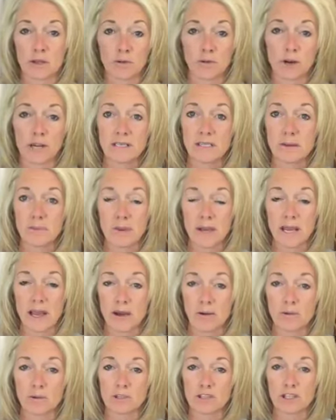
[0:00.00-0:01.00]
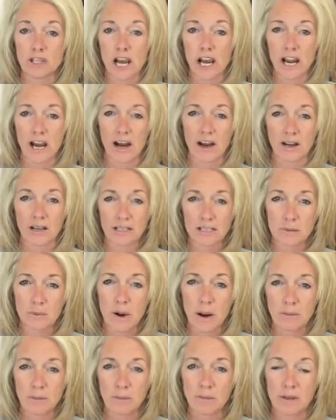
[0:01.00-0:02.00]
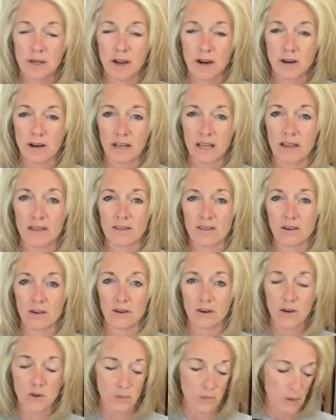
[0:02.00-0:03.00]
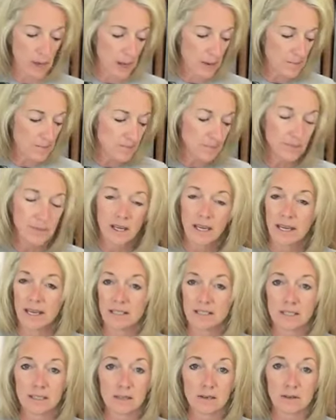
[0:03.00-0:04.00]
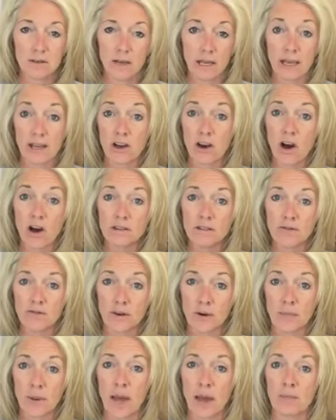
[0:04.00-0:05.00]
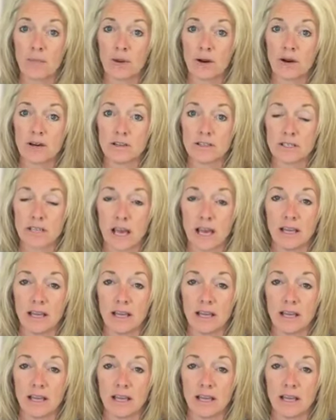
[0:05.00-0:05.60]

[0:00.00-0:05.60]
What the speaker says: The recipe I will share, and it's probably already in the group, but it calls for peppers,